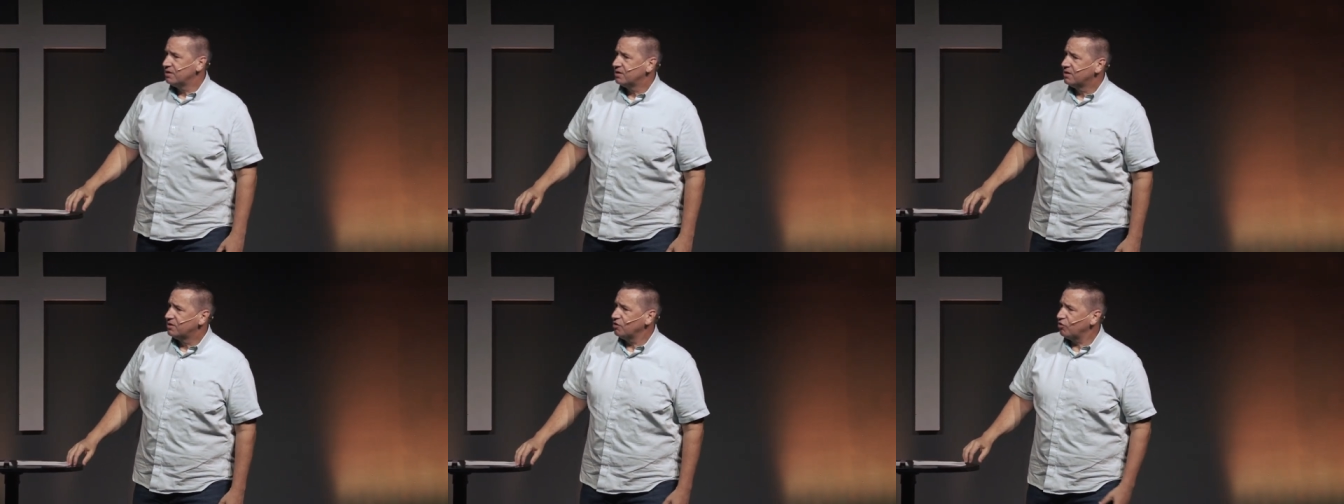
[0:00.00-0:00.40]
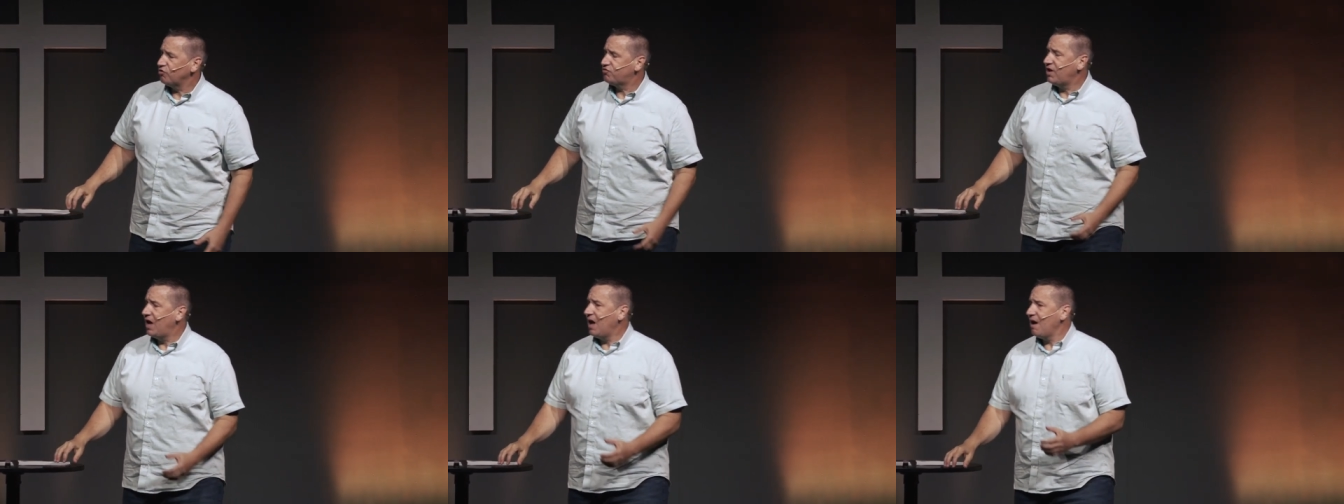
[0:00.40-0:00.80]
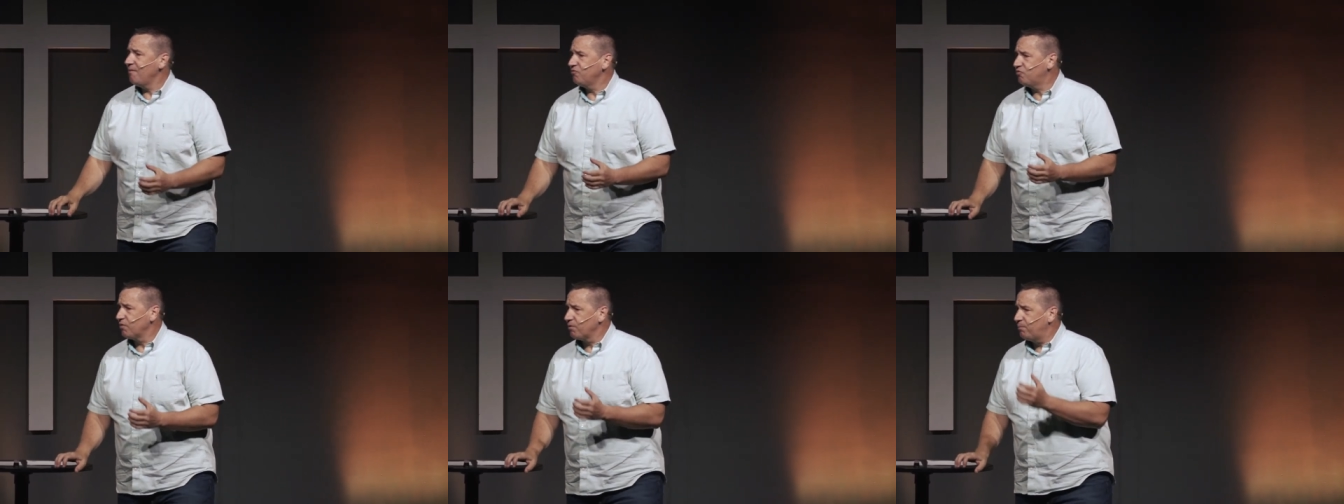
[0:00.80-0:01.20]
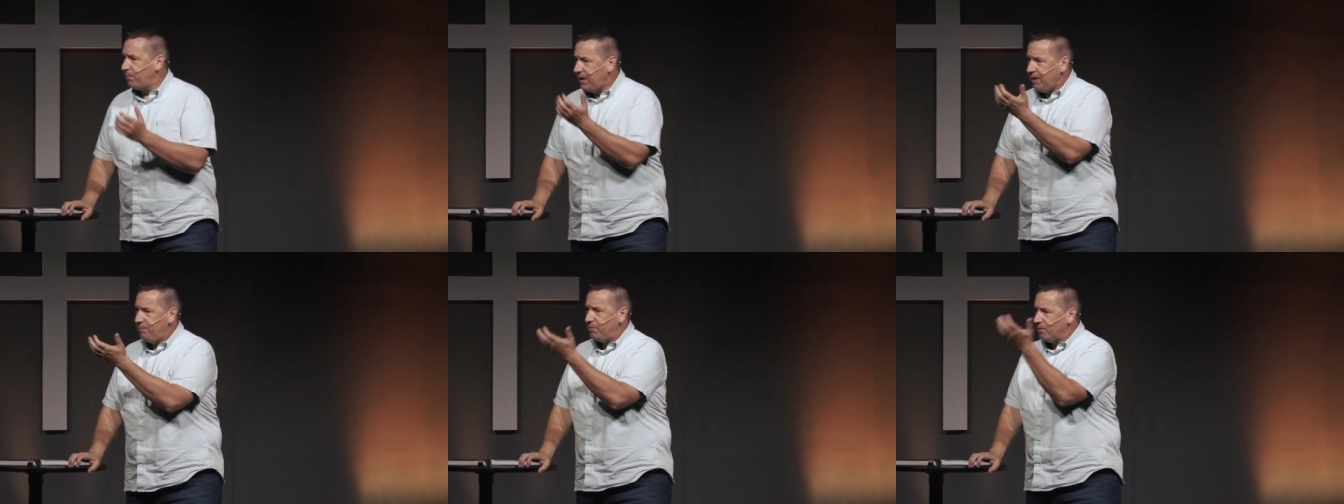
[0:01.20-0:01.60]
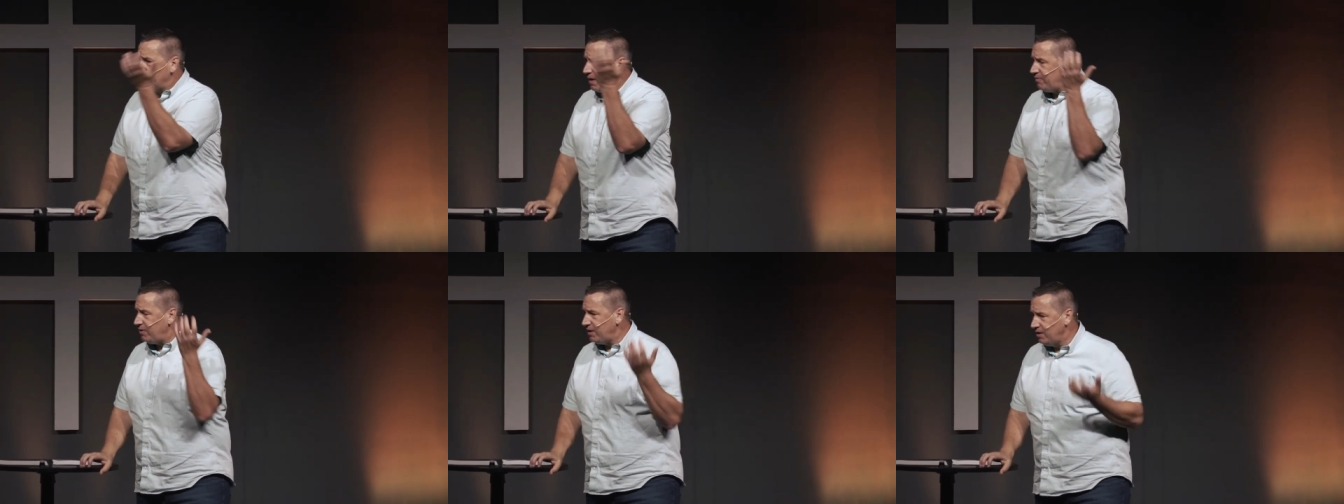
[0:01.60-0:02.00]
There are times where people,
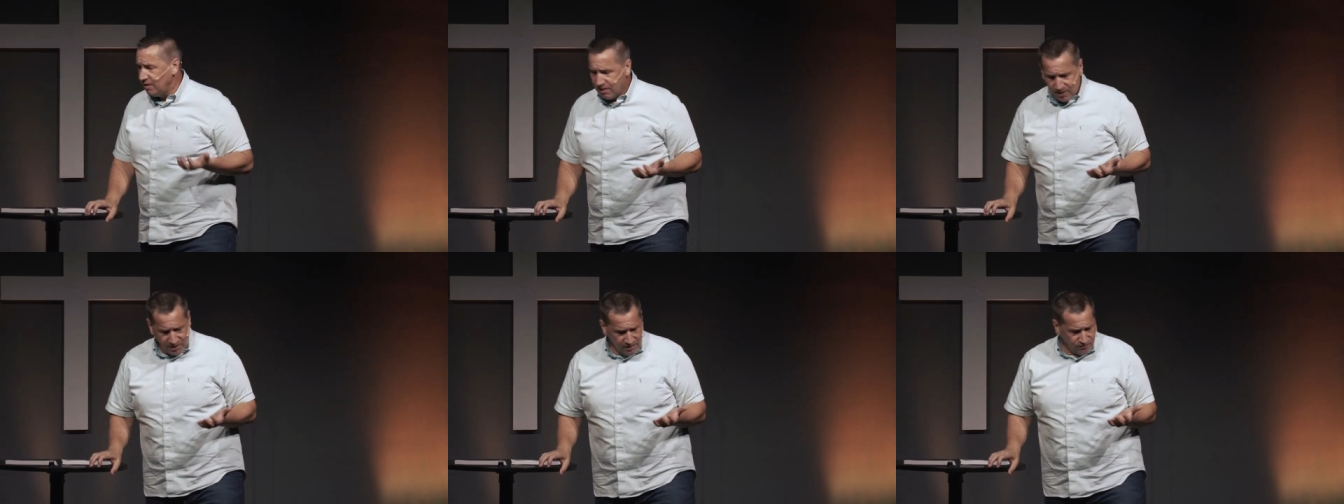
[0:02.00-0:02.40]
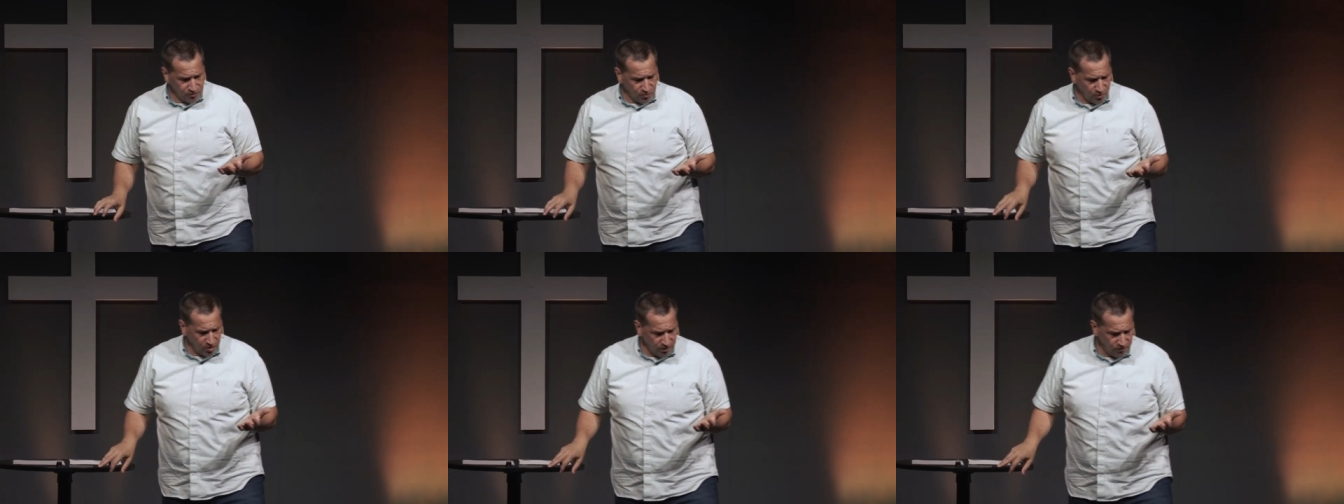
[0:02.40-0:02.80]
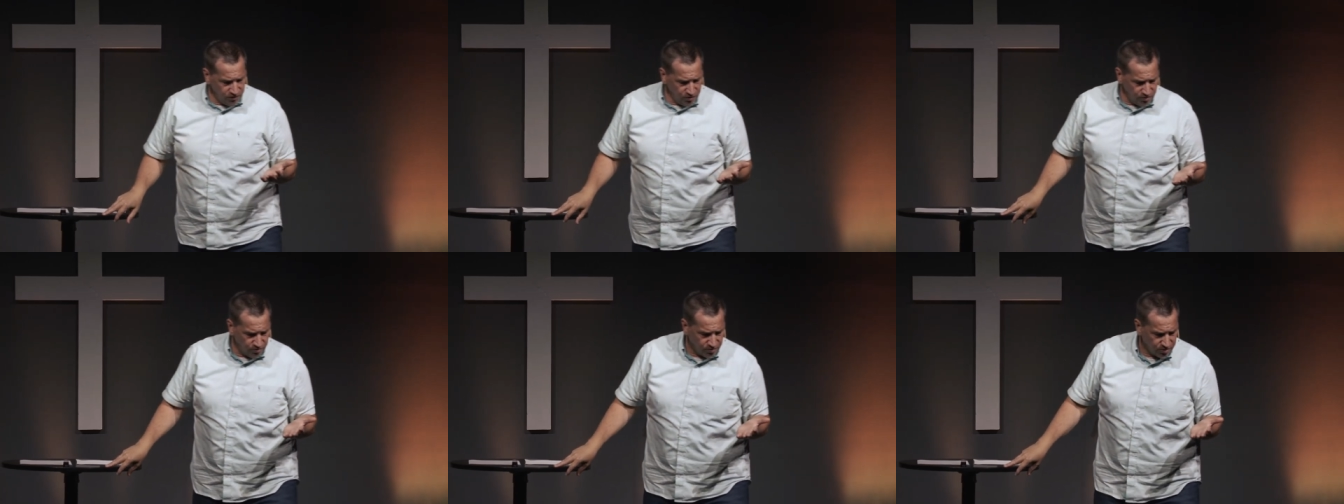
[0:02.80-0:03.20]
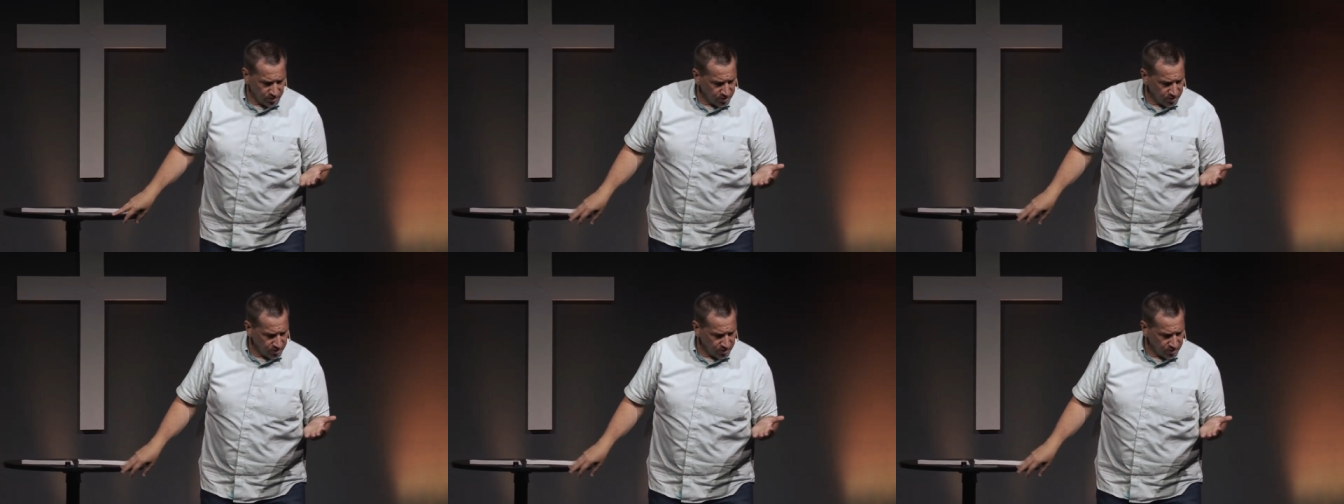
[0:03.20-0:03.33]
maybe even one of you,